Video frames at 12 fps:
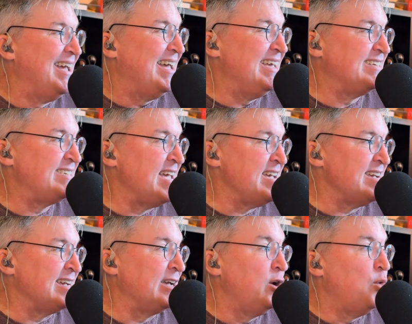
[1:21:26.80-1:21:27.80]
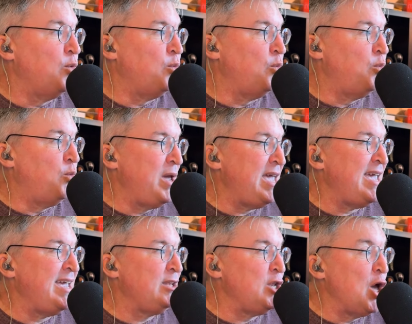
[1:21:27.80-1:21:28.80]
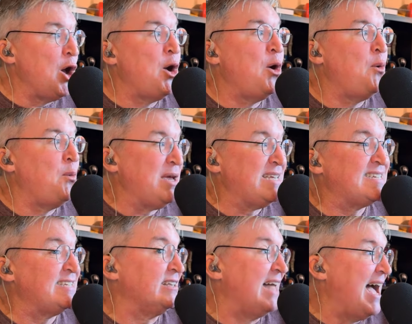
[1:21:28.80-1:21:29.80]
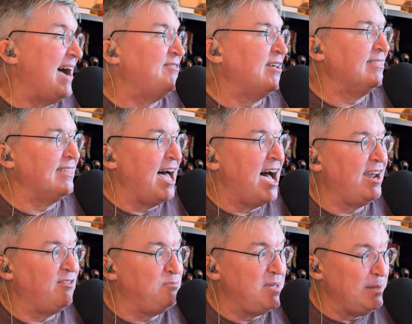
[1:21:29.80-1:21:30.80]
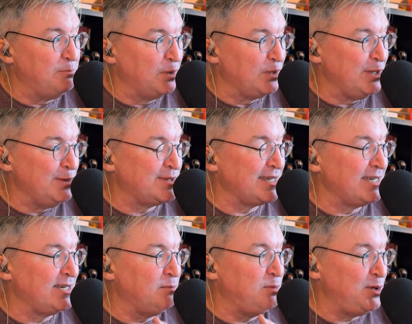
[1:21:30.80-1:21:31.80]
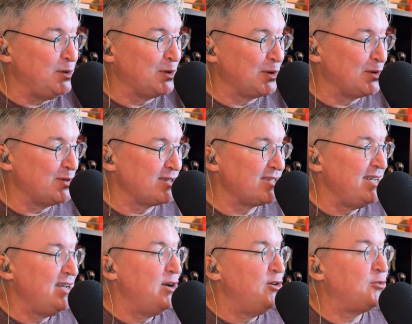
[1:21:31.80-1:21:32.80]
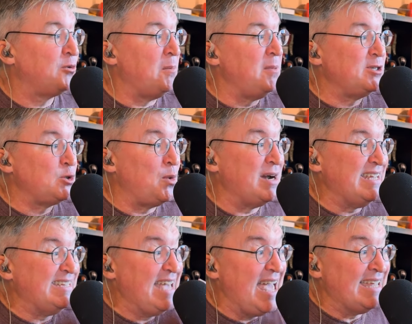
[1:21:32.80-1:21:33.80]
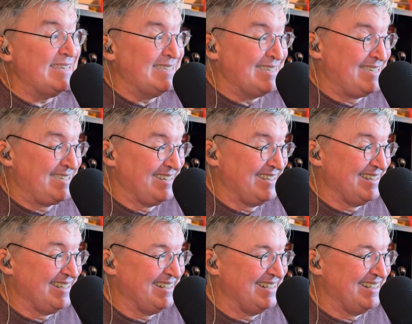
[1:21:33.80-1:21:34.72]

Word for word: is saying we know we still have a lot of people using computers from the 2010s. Mm-hmm.